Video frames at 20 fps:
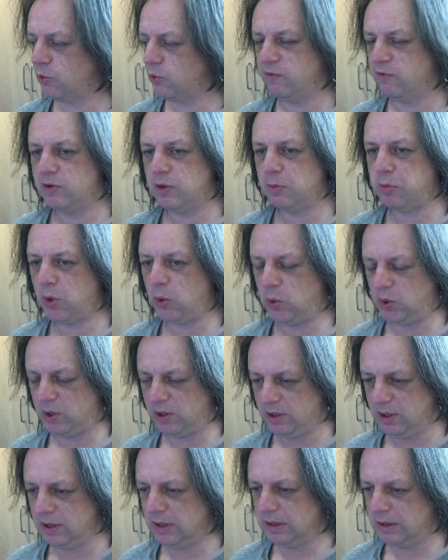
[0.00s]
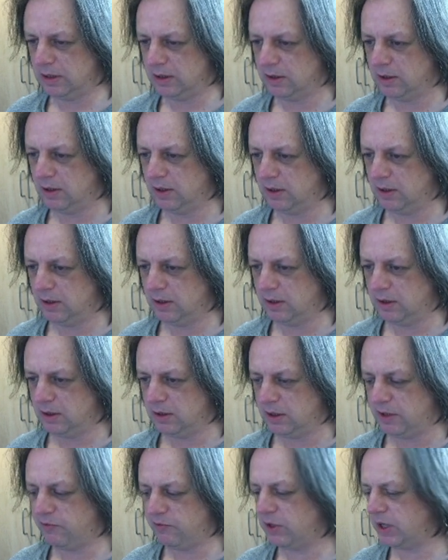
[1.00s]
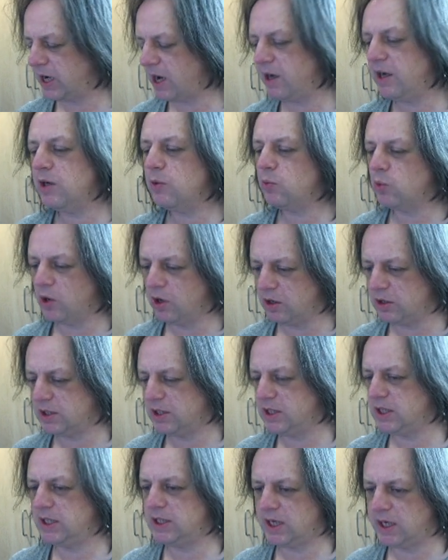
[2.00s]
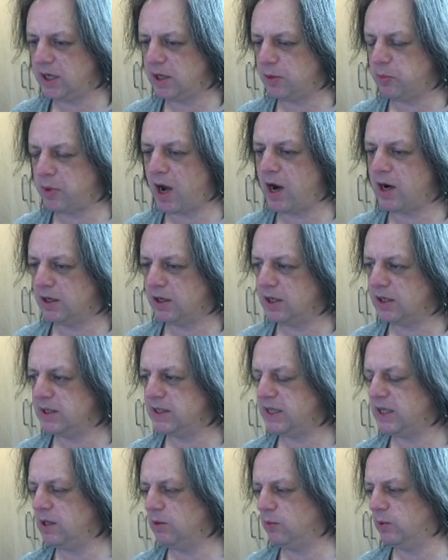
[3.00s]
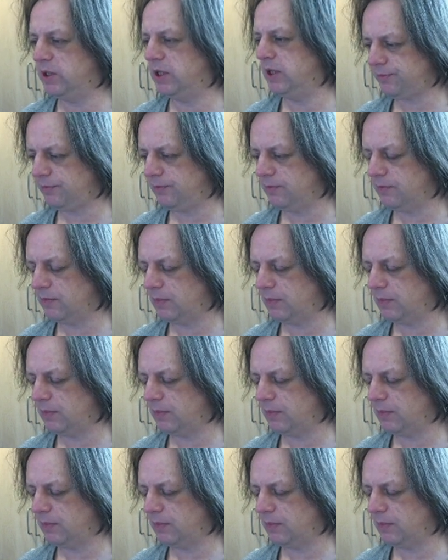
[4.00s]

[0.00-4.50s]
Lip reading: over to Poland. If it kind of works, just send it back and I'll deal with it.